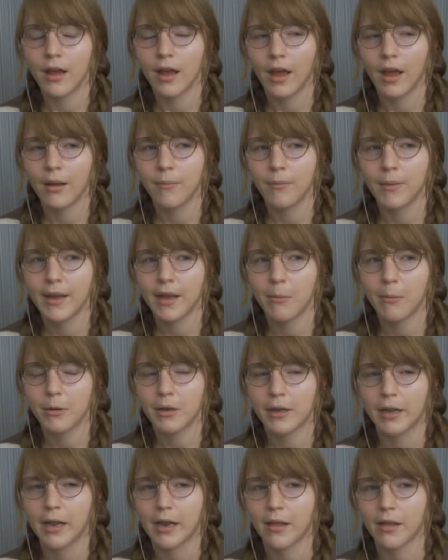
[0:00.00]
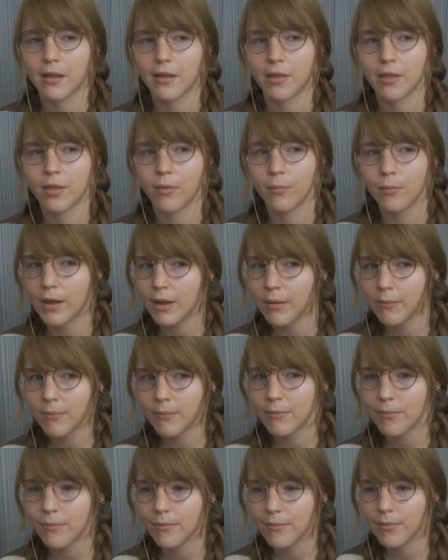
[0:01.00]
and being able to like
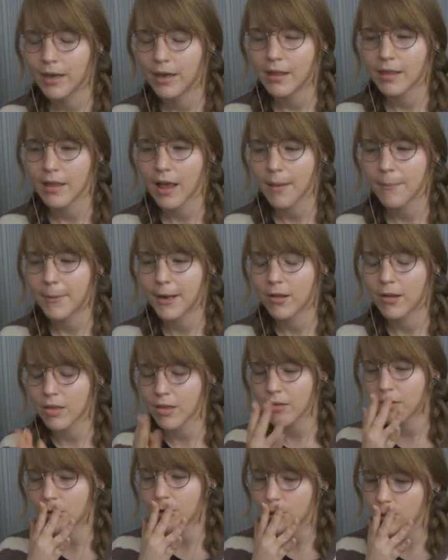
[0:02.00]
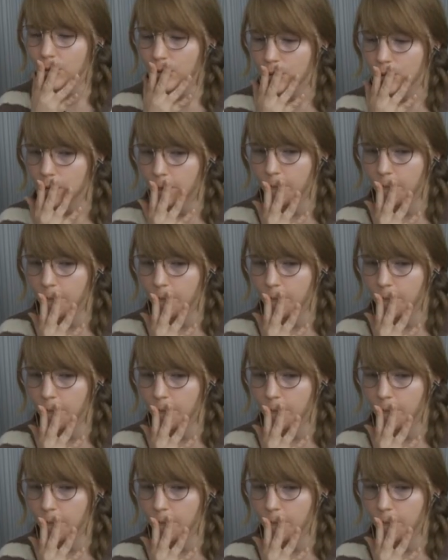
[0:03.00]
swim anytime. And also,